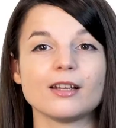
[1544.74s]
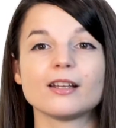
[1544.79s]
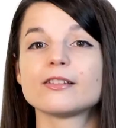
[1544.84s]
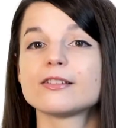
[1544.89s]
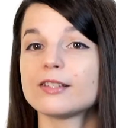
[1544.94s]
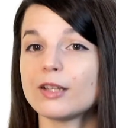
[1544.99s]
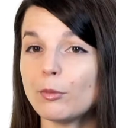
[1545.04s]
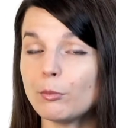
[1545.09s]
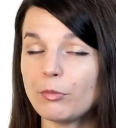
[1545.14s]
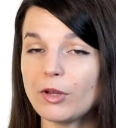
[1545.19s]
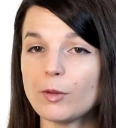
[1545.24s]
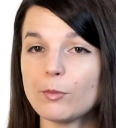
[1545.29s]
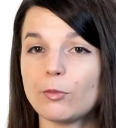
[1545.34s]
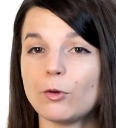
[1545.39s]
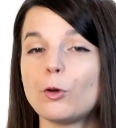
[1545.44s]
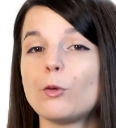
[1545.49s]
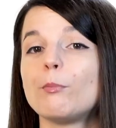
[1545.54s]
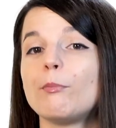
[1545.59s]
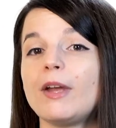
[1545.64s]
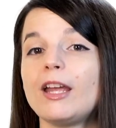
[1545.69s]
Some
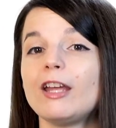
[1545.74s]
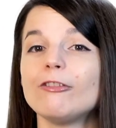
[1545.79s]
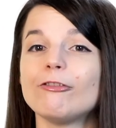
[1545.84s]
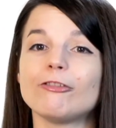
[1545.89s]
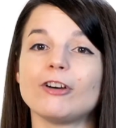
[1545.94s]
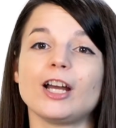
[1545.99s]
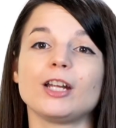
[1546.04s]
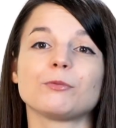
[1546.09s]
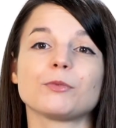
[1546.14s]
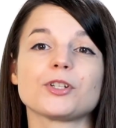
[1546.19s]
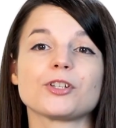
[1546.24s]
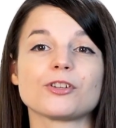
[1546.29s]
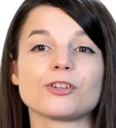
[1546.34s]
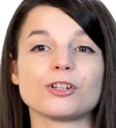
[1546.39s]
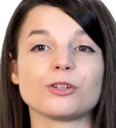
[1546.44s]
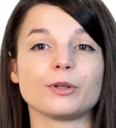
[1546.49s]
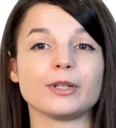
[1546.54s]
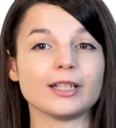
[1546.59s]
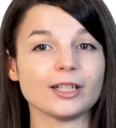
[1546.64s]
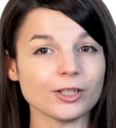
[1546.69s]
people may find what you're
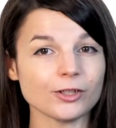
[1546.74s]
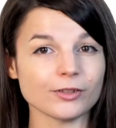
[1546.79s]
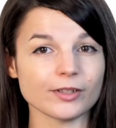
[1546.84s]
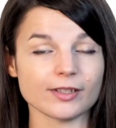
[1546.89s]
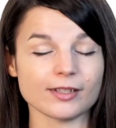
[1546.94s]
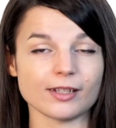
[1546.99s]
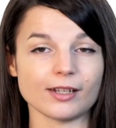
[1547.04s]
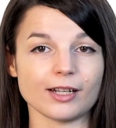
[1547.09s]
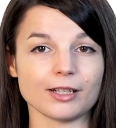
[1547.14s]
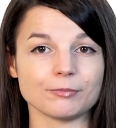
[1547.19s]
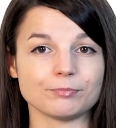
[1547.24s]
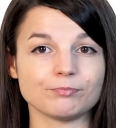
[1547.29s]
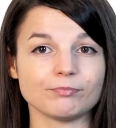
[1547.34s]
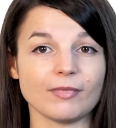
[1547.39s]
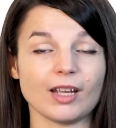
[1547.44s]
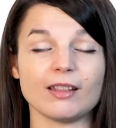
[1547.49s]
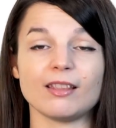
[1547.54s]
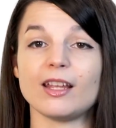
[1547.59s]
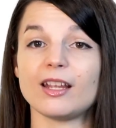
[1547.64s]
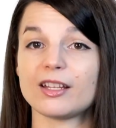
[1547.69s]
doing interesting,
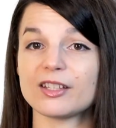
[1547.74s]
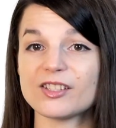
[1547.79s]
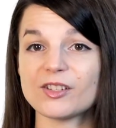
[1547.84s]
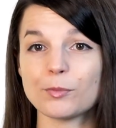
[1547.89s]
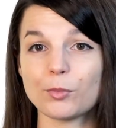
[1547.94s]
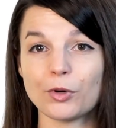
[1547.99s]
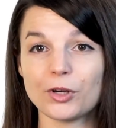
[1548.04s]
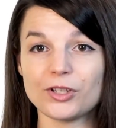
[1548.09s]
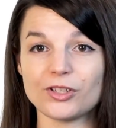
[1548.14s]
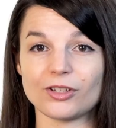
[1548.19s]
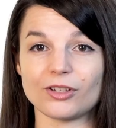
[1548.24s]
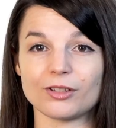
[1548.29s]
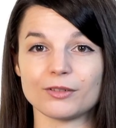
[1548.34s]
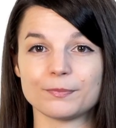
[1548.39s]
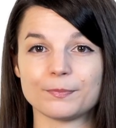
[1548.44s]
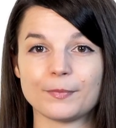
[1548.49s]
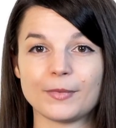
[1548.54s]
and they can support you.